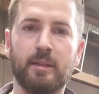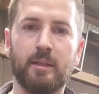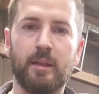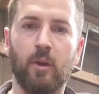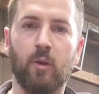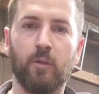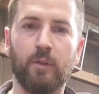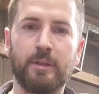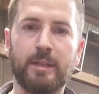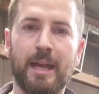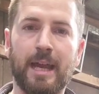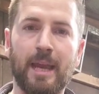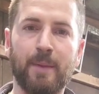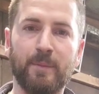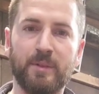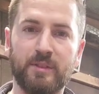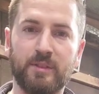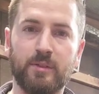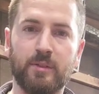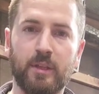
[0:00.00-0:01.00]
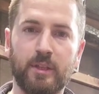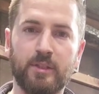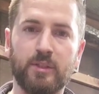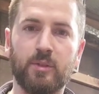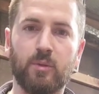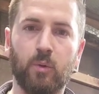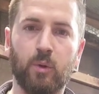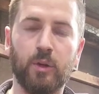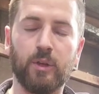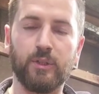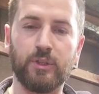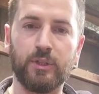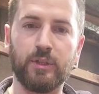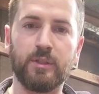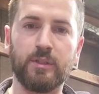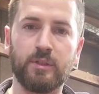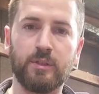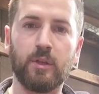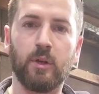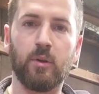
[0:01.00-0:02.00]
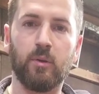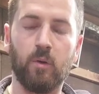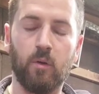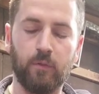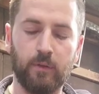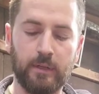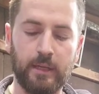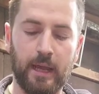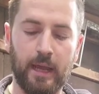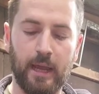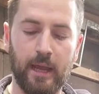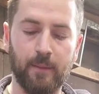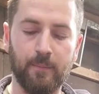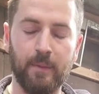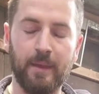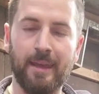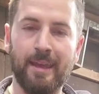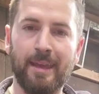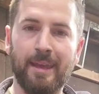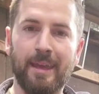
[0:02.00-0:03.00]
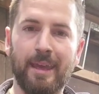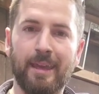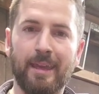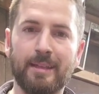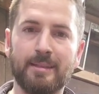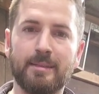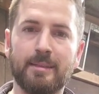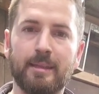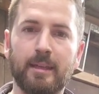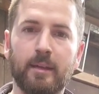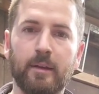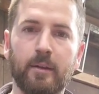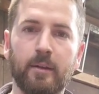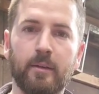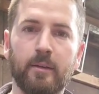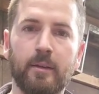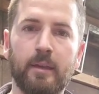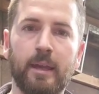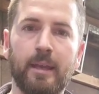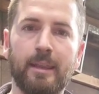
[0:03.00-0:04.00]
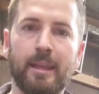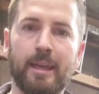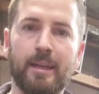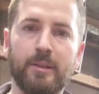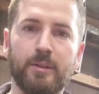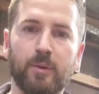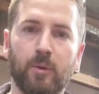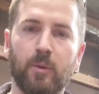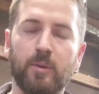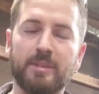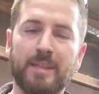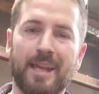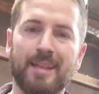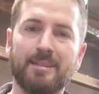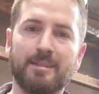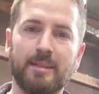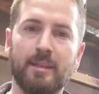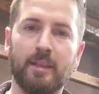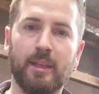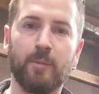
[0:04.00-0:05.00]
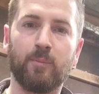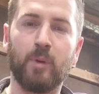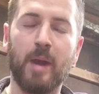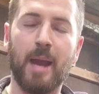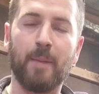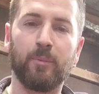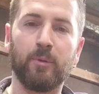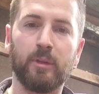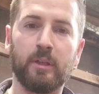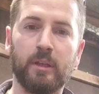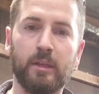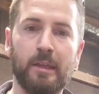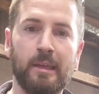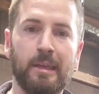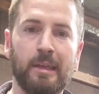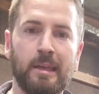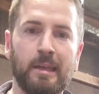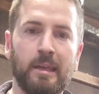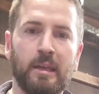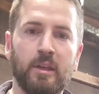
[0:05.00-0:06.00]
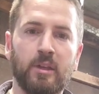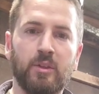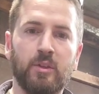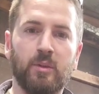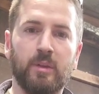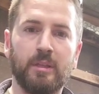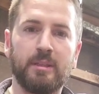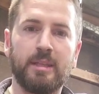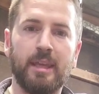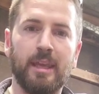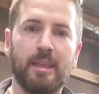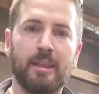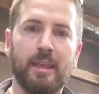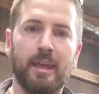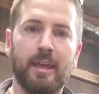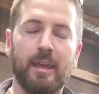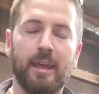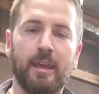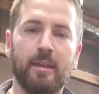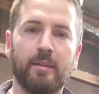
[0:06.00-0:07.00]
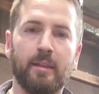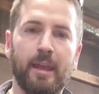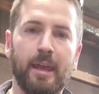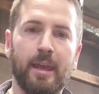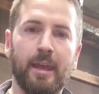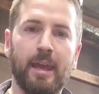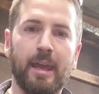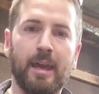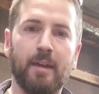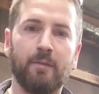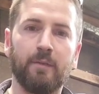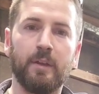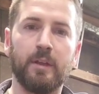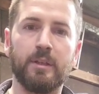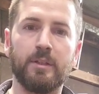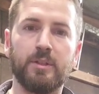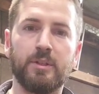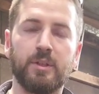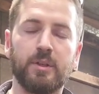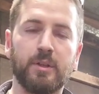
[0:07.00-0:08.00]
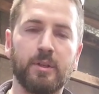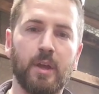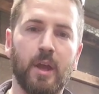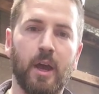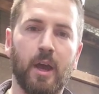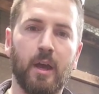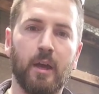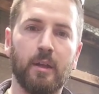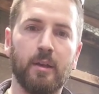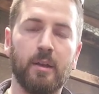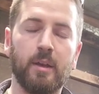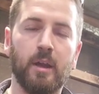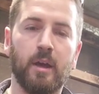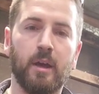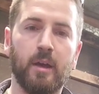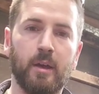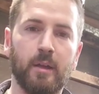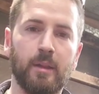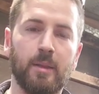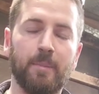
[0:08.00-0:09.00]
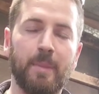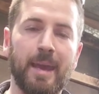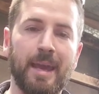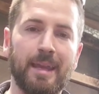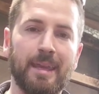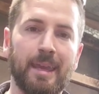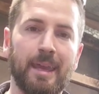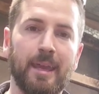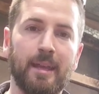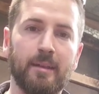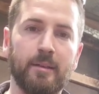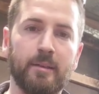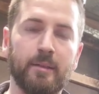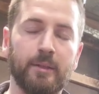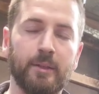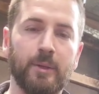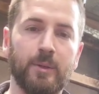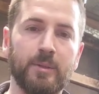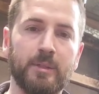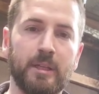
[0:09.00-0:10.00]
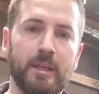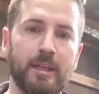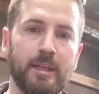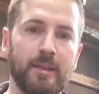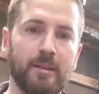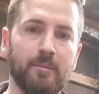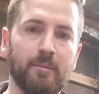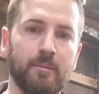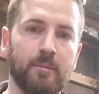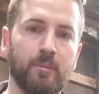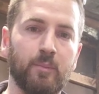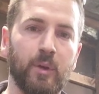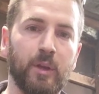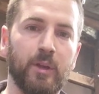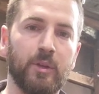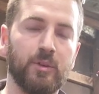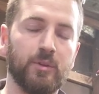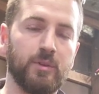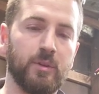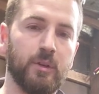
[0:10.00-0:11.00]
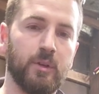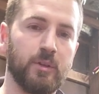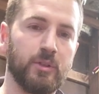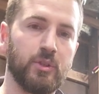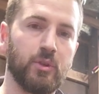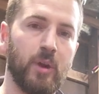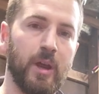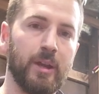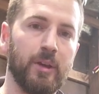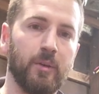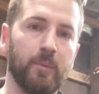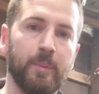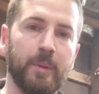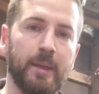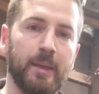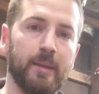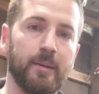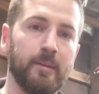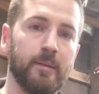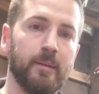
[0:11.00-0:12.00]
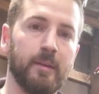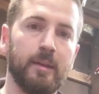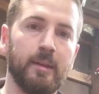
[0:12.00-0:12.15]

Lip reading: over time it squishes. So over time it gets thinner, and that door is not sealing properly. You can take that half-inch nut on the back end, loosen it, and bring your striker pin